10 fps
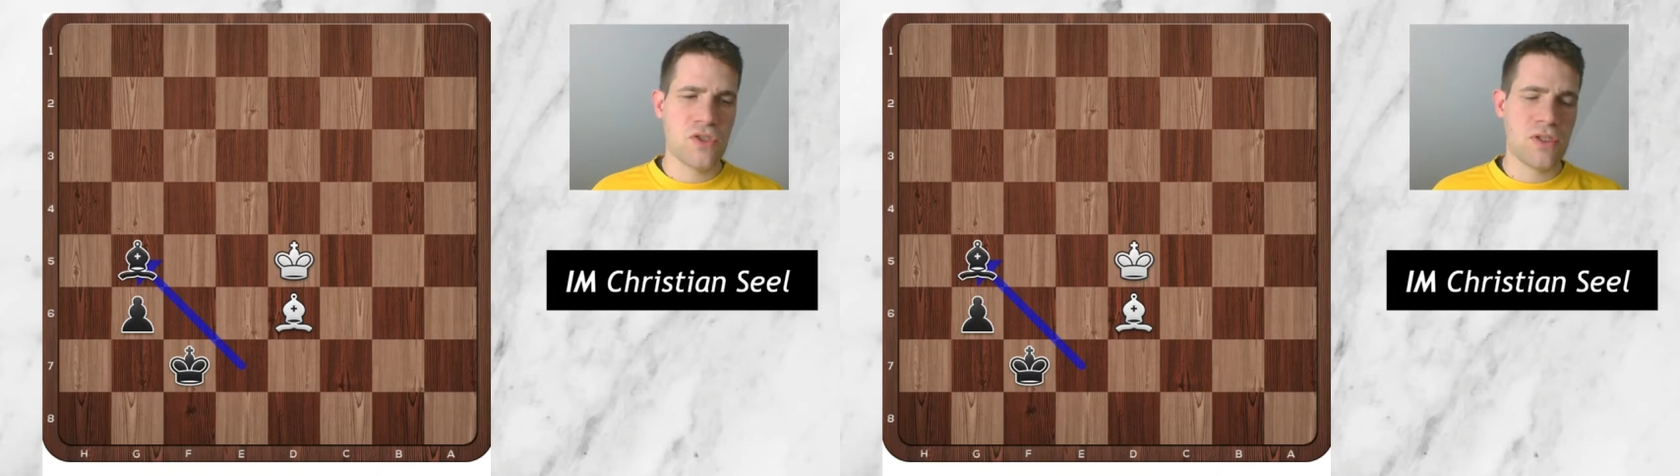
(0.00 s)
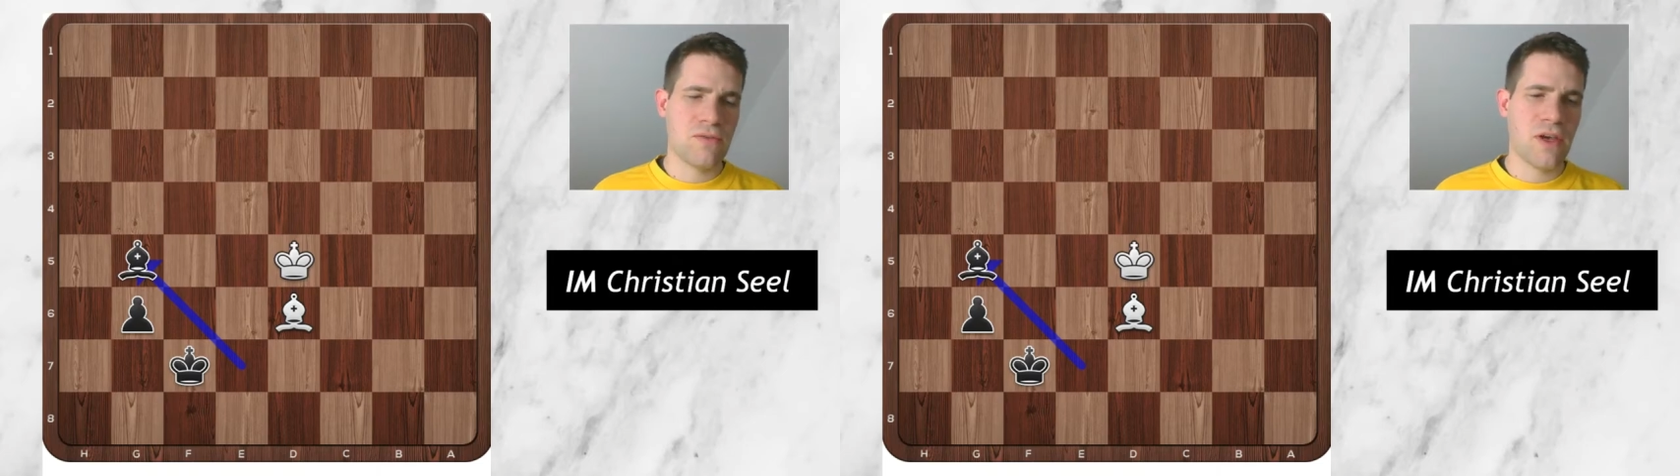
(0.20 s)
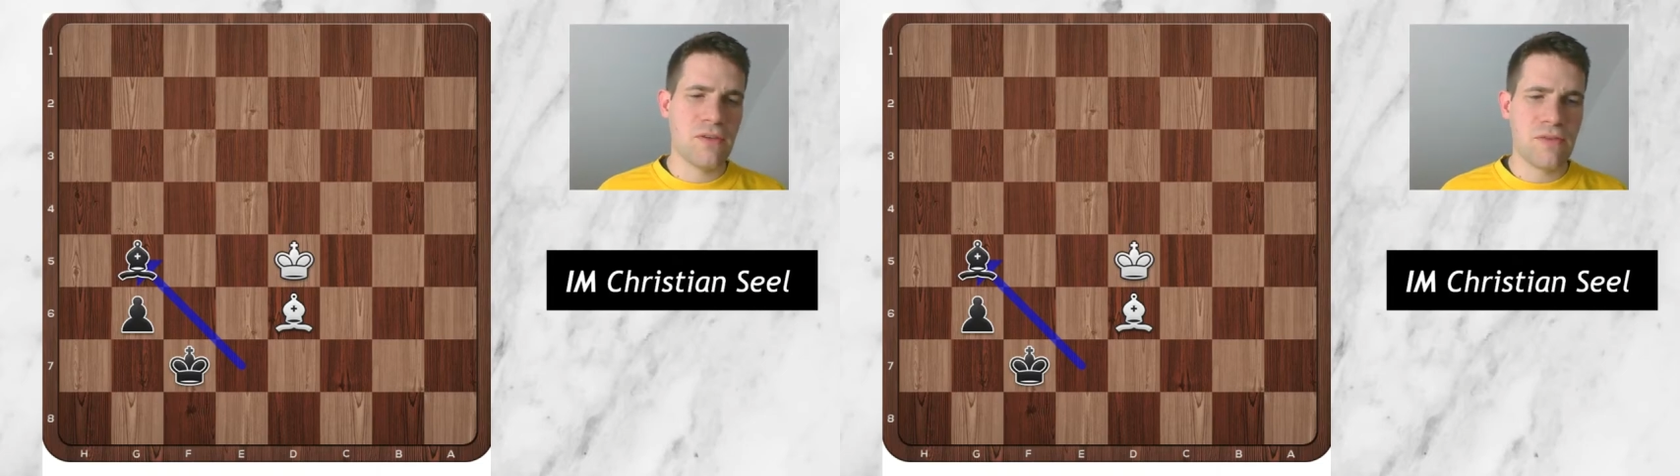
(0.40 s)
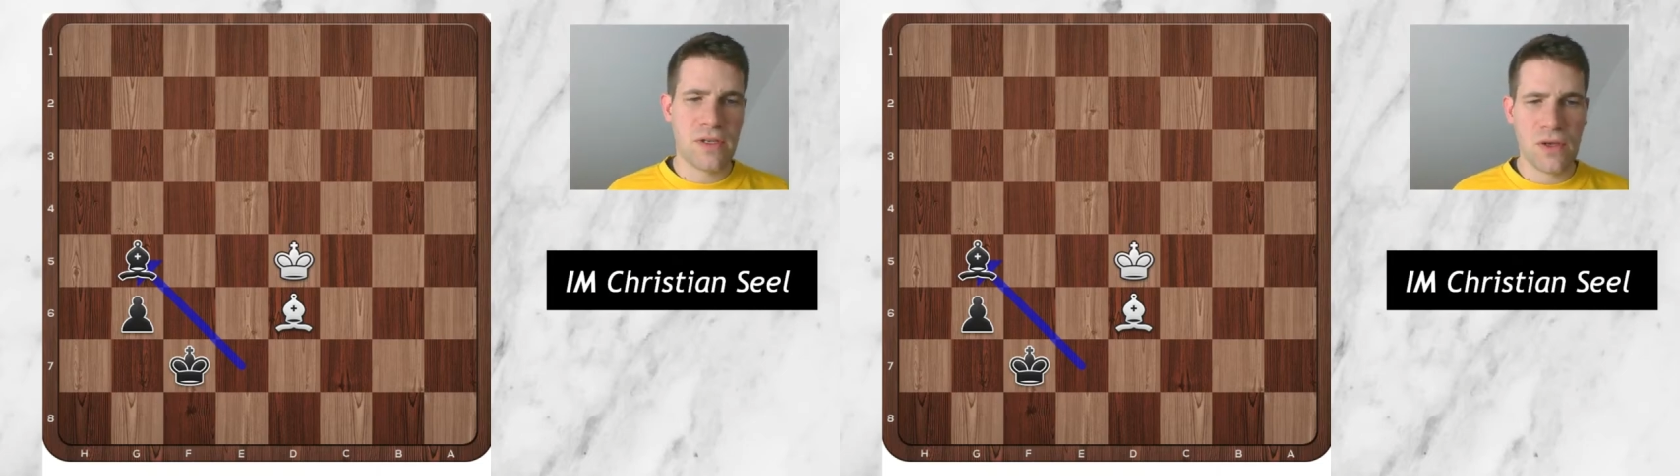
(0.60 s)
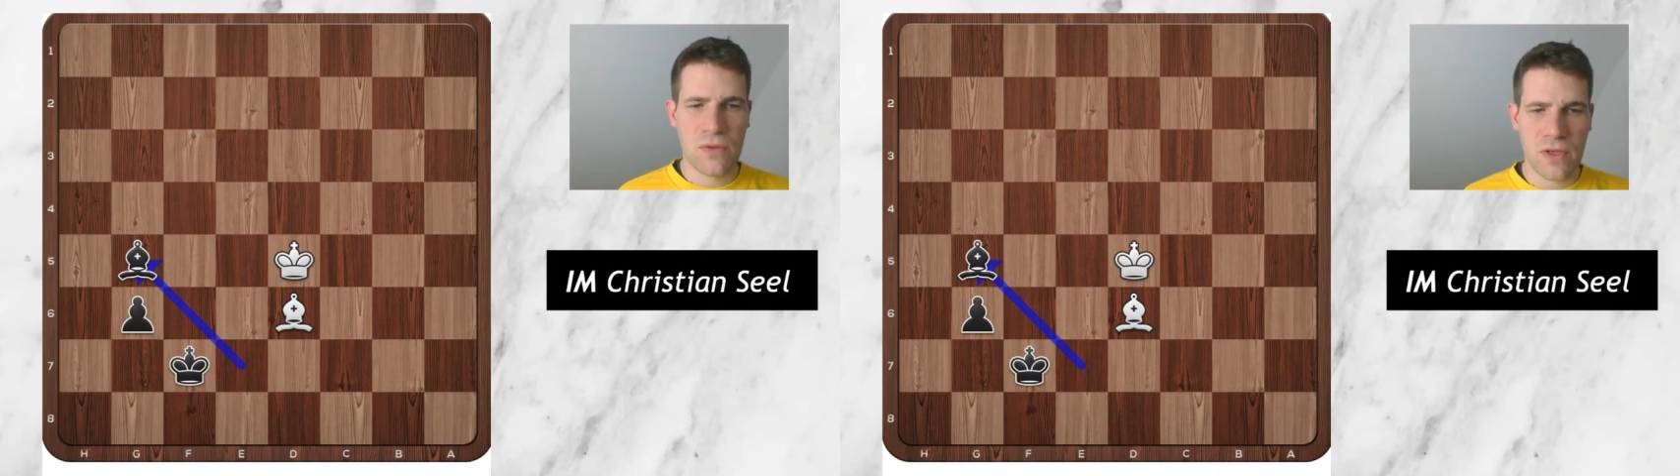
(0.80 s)
g5,
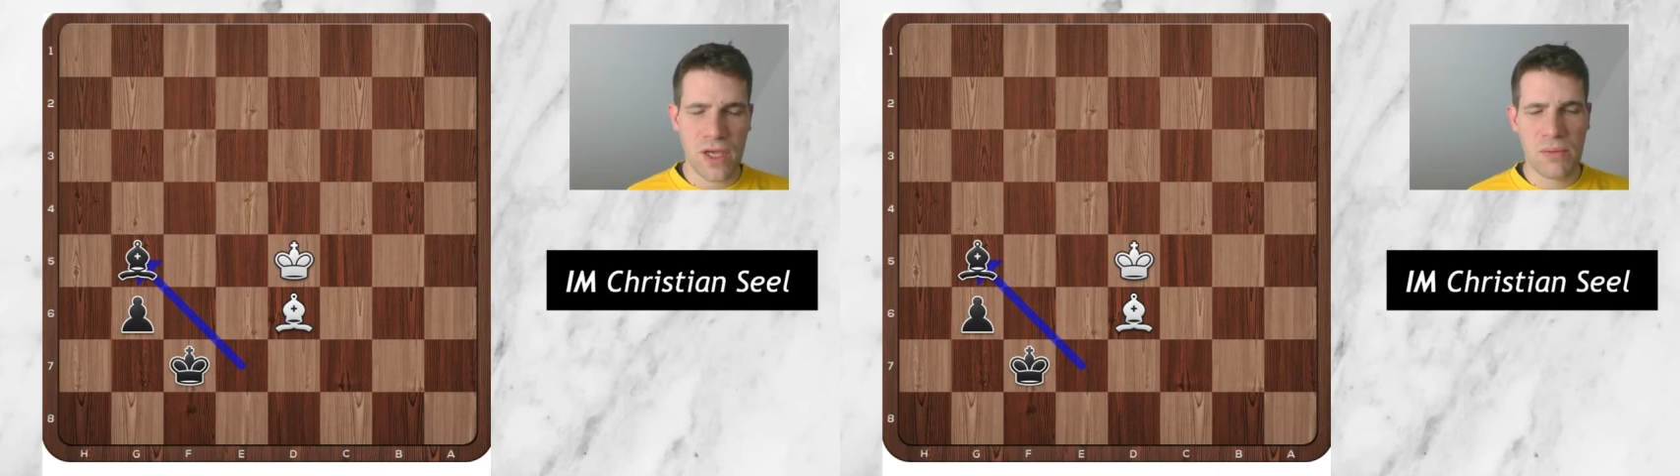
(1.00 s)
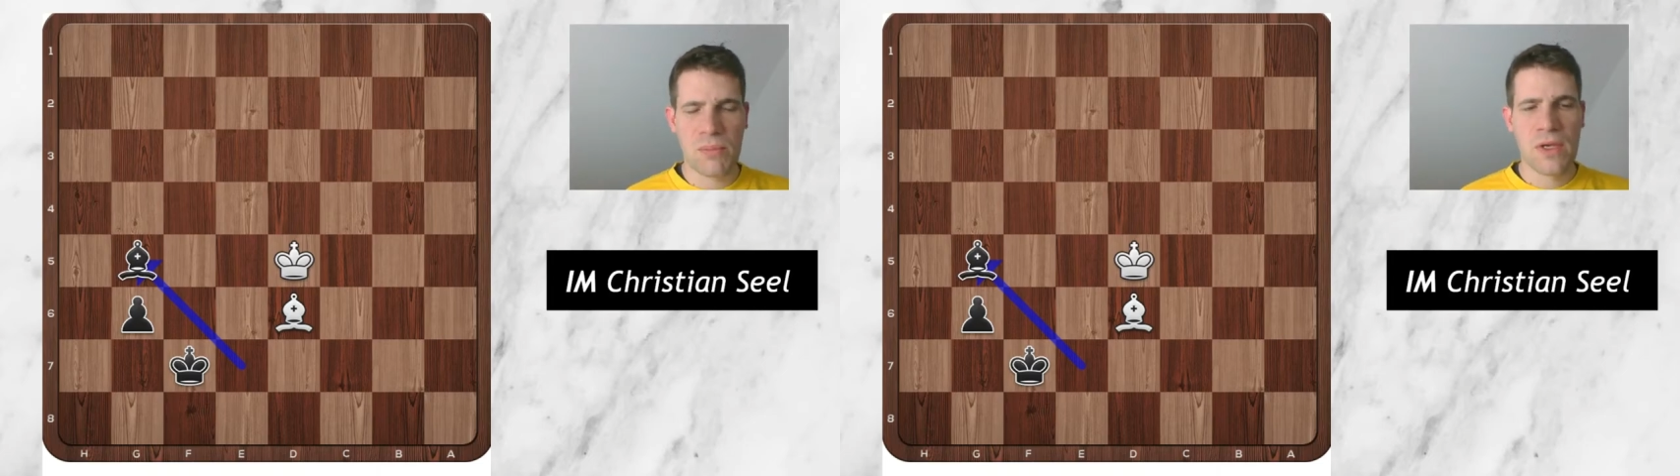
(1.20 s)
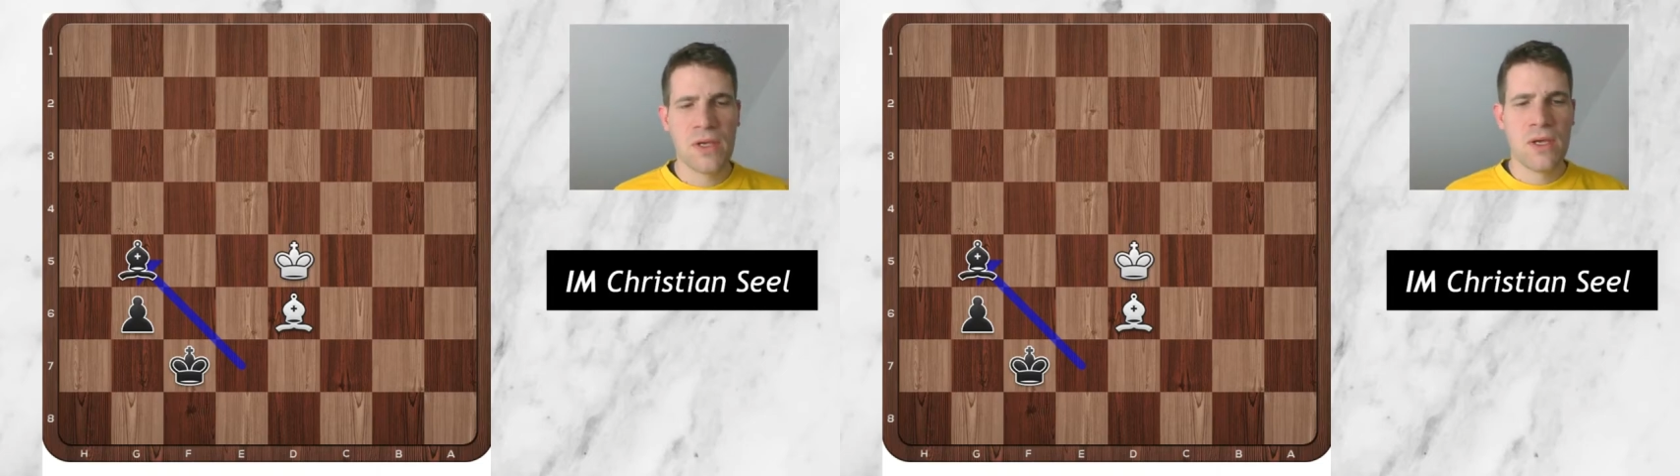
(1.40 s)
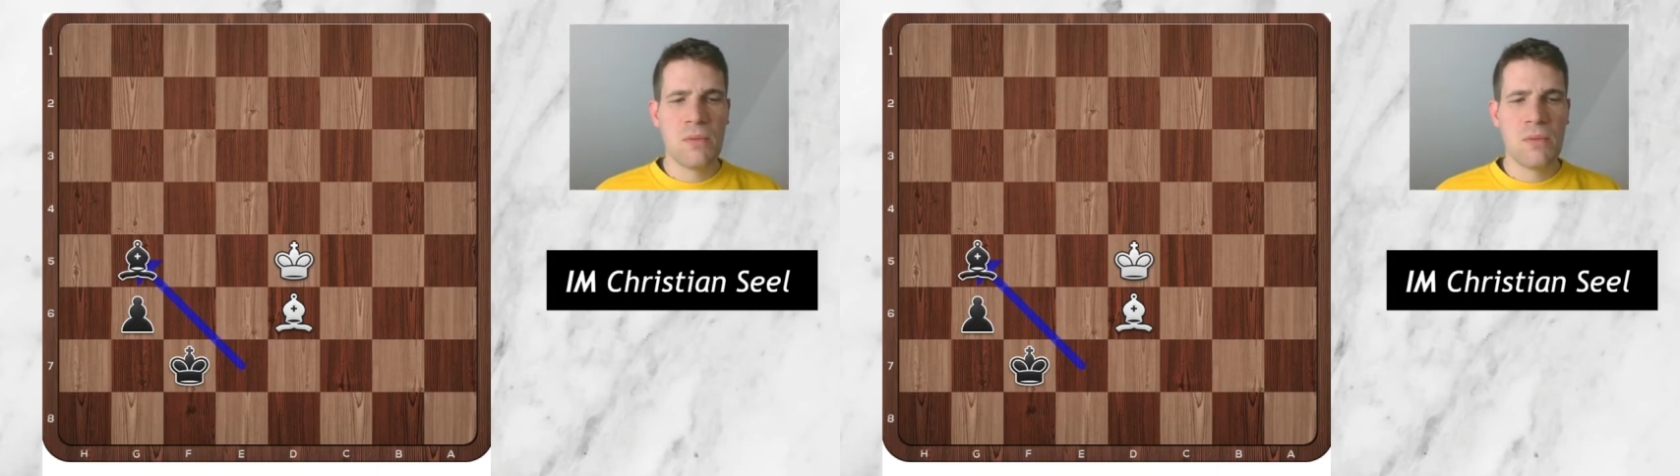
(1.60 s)
and now the game